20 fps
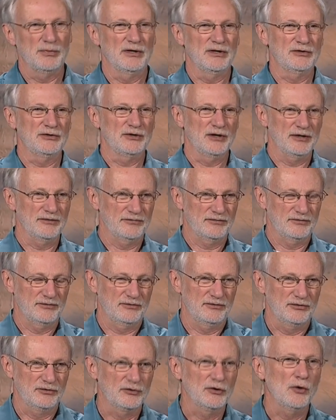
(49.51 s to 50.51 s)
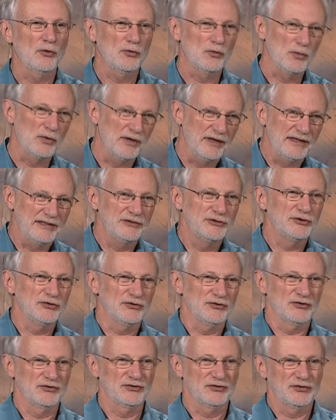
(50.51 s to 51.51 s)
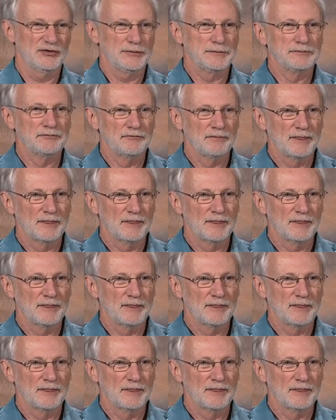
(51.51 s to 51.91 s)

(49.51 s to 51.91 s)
bed. You go to an agency.